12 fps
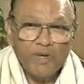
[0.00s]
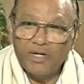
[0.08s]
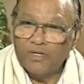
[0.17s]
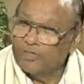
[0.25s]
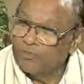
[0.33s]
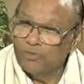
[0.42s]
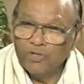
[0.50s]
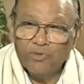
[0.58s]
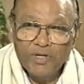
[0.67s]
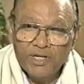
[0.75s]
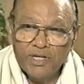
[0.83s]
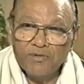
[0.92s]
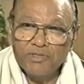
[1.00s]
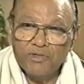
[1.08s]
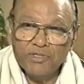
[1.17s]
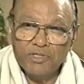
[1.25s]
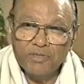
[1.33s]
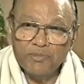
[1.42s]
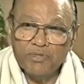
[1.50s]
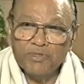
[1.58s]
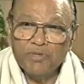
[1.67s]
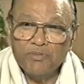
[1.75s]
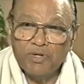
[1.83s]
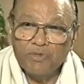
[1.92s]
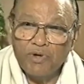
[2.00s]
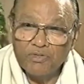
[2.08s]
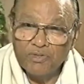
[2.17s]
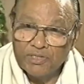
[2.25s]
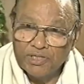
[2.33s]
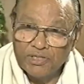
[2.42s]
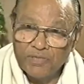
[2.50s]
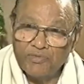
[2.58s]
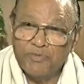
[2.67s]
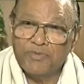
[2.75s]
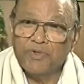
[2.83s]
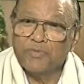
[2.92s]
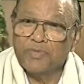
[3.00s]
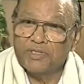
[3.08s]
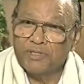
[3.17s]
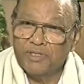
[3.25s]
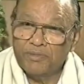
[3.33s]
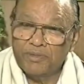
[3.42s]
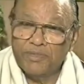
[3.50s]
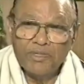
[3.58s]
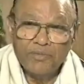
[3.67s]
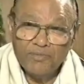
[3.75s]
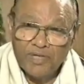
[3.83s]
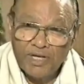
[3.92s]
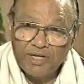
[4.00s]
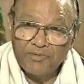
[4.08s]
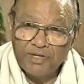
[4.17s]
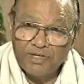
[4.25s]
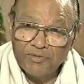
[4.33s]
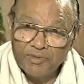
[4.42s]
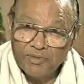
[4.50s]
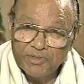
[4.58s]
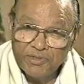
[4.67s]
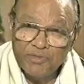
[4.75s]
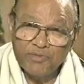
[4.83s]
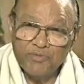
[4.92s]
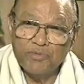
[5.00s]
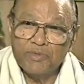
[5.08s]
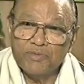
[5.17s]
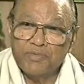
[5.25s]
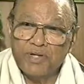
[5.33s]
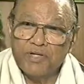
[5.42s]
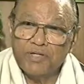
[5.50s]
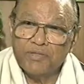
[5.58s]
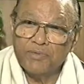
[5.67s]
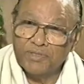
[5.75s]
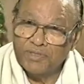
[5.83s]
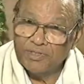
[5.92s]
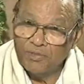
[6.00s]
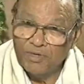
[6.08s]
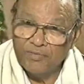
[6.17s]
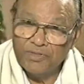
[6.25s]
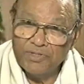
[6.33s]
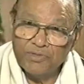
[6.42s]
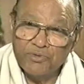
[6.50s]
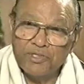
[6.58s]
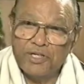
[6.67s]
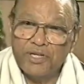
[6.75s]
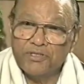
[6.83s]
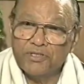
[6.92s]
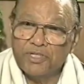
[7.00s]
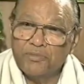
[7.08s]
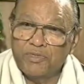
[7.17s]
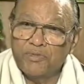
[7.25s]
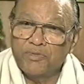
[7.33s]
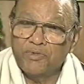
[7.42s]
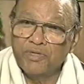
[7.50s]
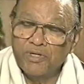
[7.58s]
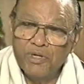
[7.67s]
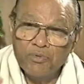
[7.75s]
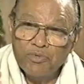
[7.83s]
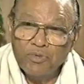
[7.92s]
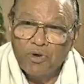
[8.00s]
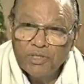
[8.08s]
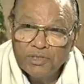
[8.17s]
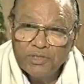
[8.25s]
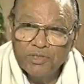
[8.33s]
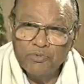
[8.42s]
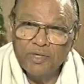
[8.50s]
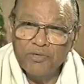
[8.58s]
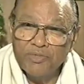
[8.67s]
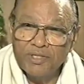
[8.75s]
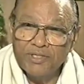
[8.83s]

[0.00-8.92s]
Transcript: In spite of that, we are going ahead with our schemes. We have also set the 51% level, direct foreign investment, 74% foreign investment, number of insurance licenses has been removed. You know, all these things we are doing.